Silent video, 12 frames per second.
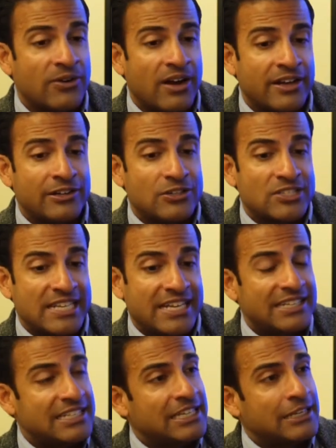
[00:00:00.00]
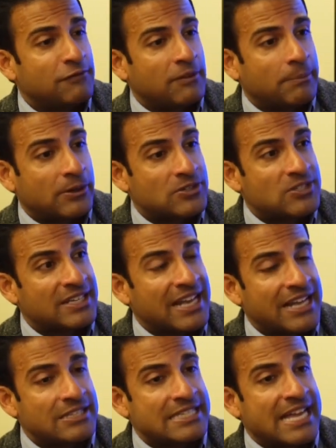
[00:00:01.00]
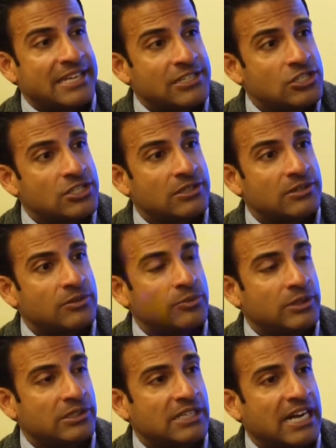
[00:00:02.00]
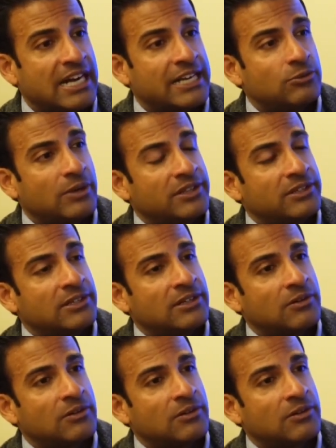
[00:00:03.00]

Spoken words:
So understanding if a person has that issue will guide